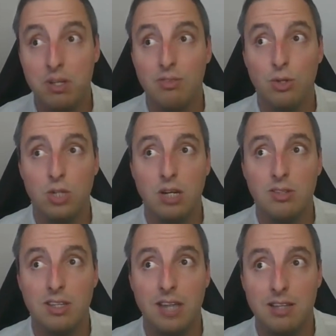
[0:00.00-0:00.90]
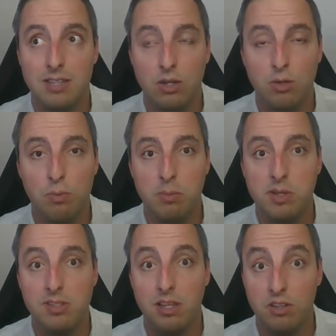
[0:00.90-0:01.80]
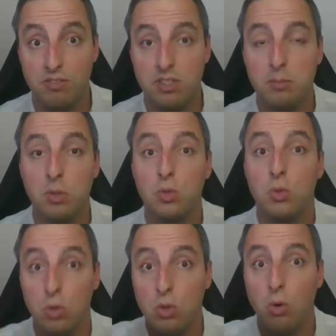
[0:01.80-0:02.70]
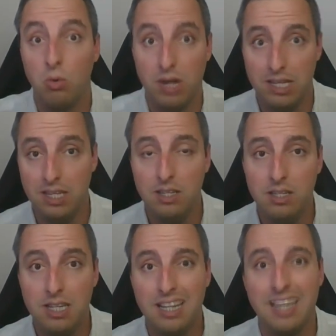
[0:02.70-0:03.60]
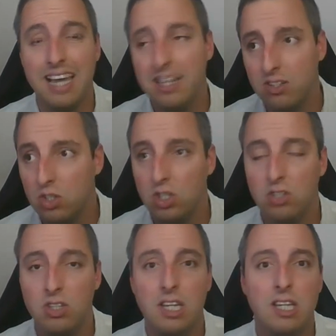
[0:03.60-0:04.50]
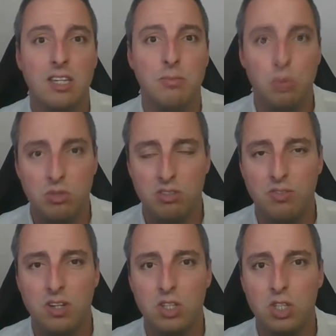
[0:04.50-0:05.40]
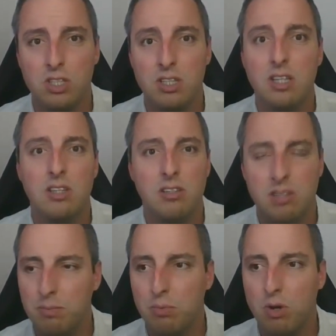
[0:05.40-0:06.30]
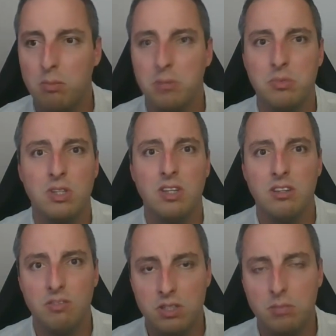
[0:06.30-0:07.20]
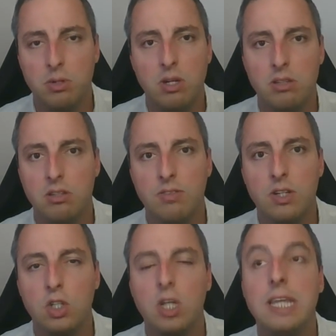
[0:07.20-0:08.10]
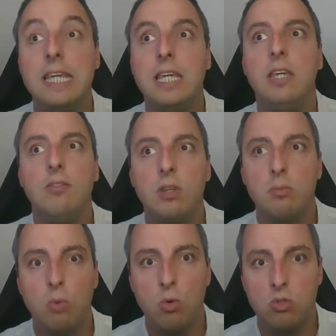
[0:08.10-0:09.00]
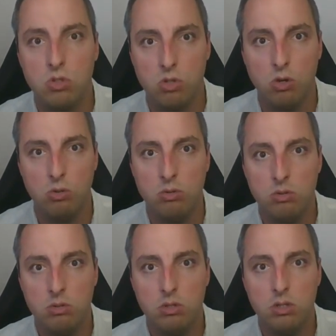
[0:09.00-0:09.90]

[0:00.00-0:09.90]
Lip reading: But if your child has health problems that they're visible to you already, like allergies, immune dysfunction, sleep problems, visible gut dysfunction, even more so,